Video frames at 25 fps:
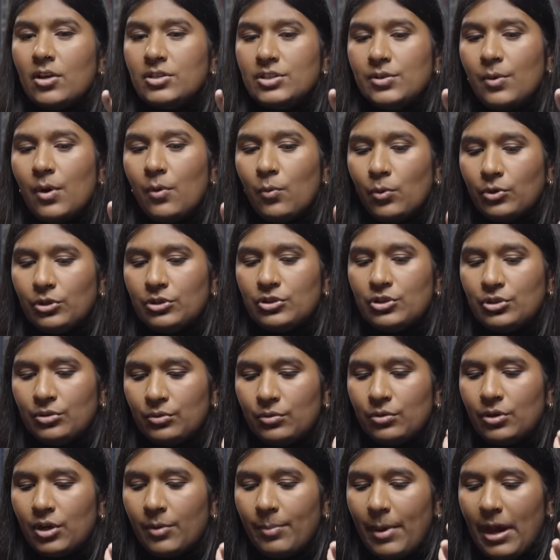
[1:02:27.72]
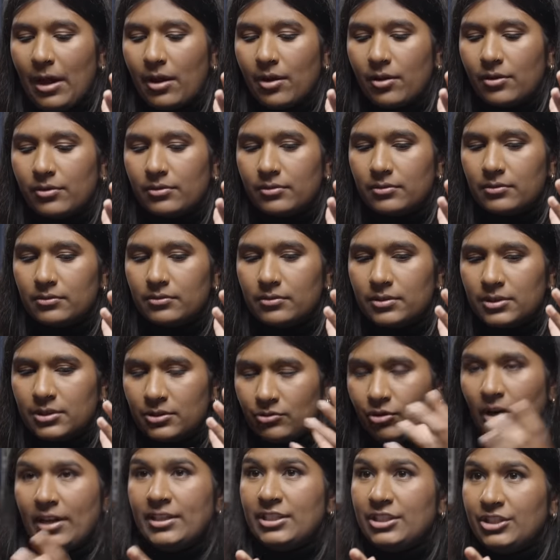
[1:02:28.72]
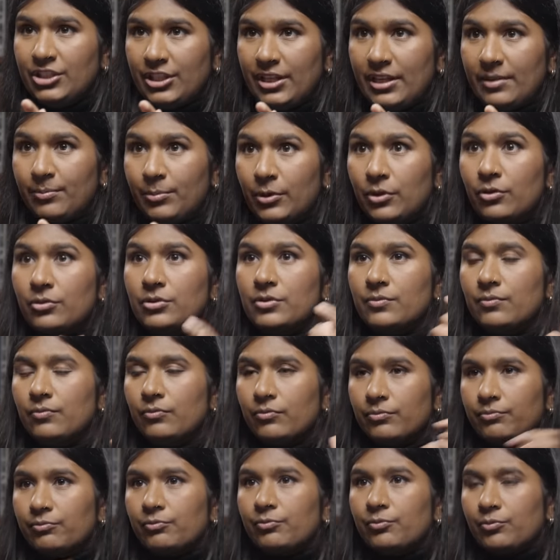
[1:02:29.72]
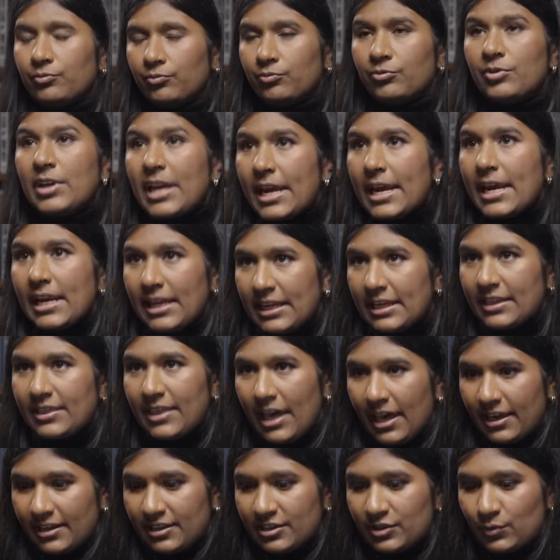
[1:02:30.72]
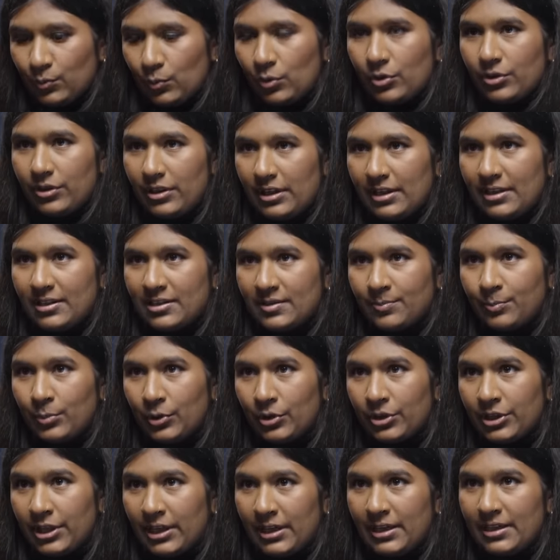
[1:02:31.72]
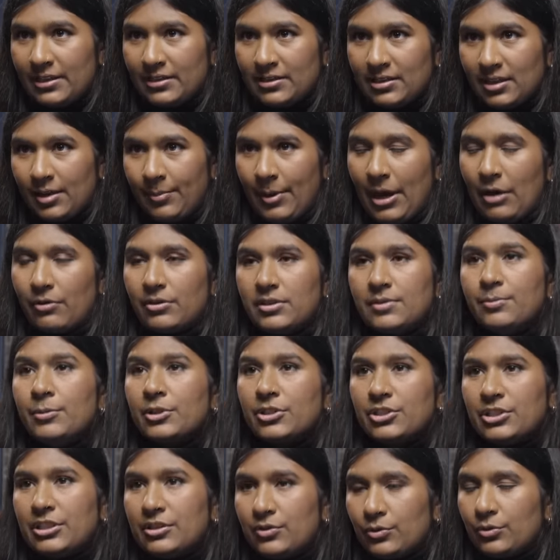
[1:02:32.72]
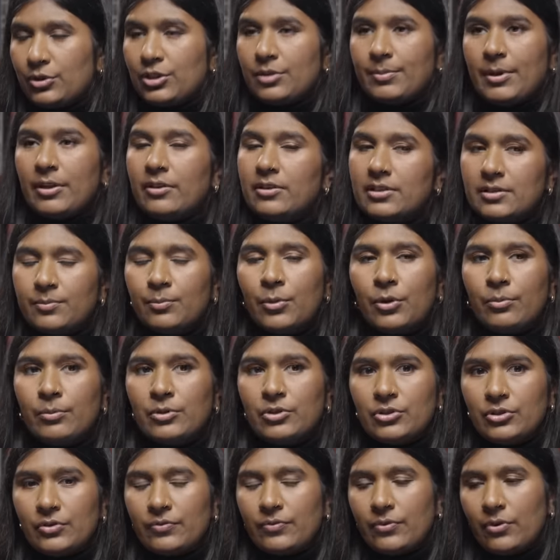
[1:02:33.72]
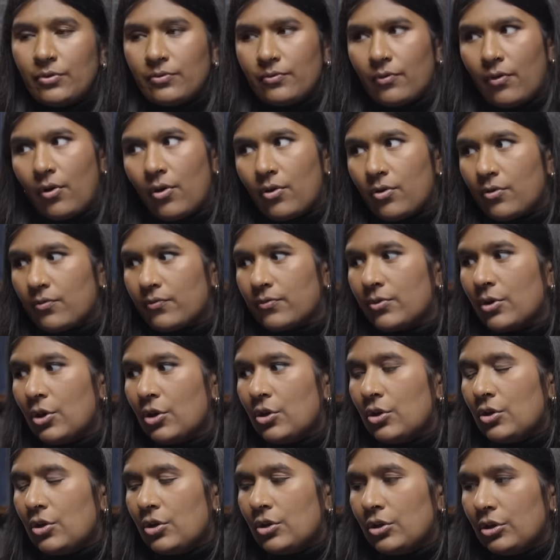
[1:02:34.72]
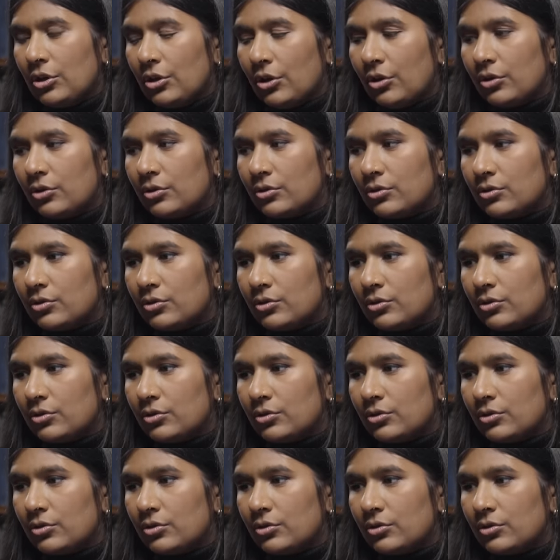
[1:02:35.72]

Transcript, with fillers: so I want to talk about strategy, because really that is what this book is about. As much as it's also about these moments of, of, of you know,